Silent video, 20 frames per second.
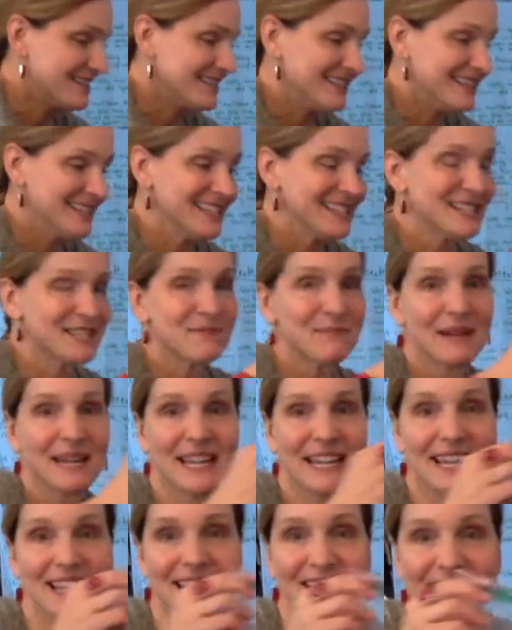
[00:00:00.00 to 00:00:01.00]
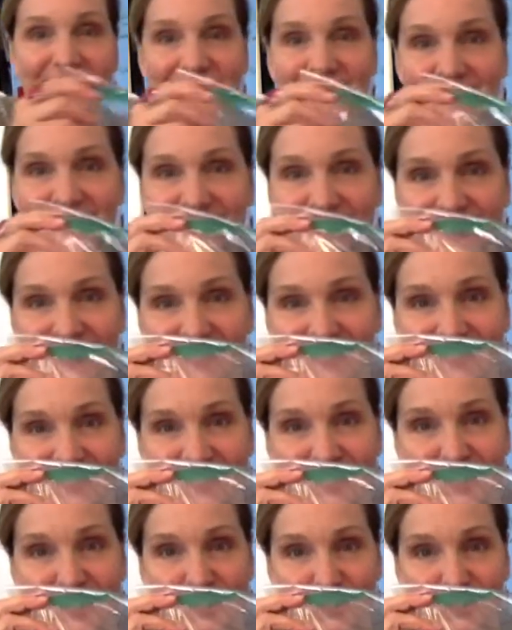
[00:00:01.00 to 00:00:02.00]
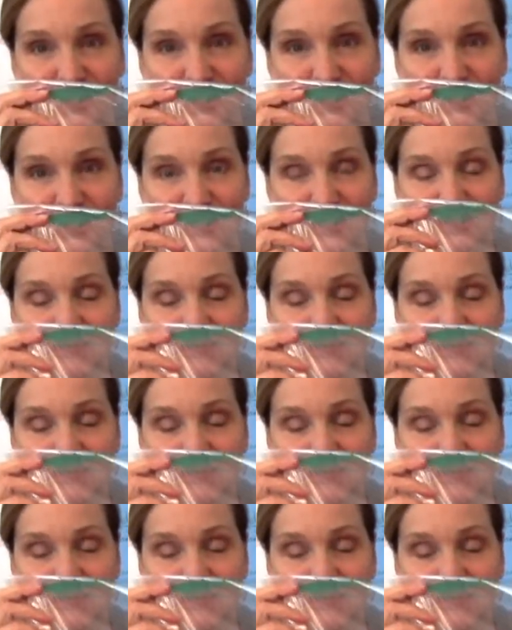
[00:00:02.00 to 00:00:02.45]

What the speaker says: It's my dessert,